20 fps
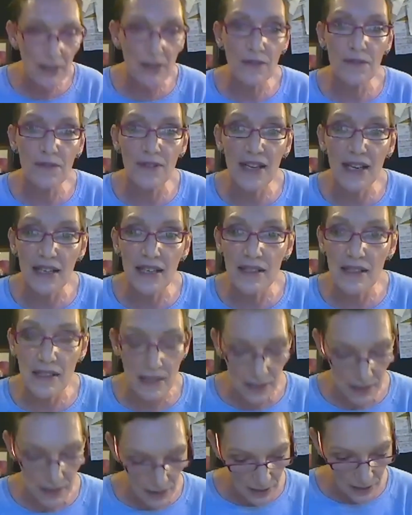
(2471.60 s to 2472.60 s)
event,
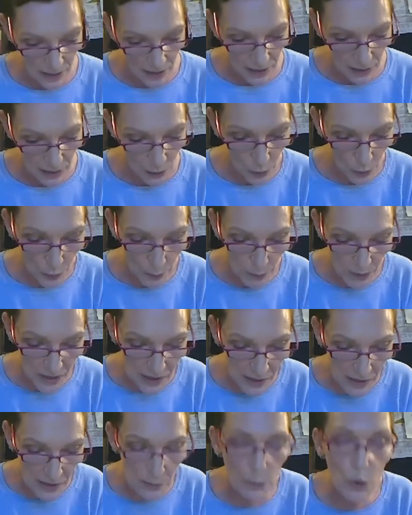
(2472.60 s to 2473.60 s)
could be
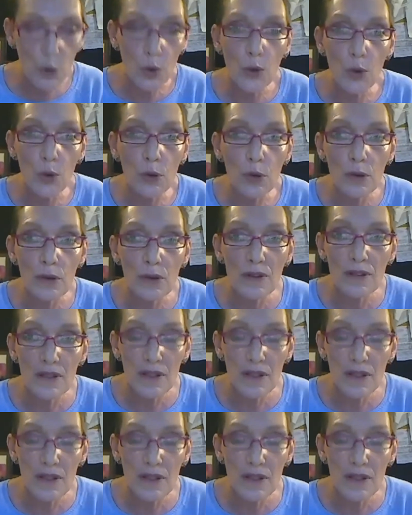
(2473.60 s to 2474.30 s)
small,